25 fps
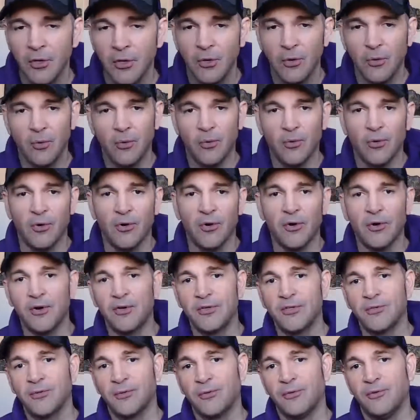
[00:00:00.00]
or
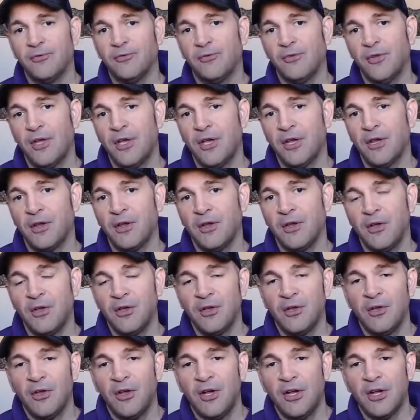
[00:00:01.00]
sort of like
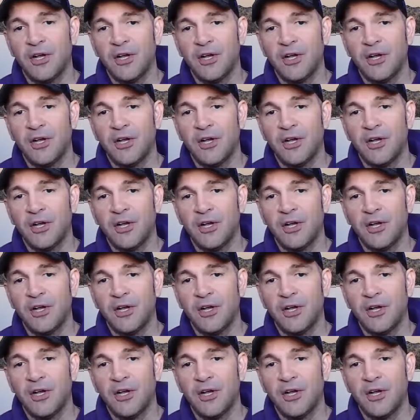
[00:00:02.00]
a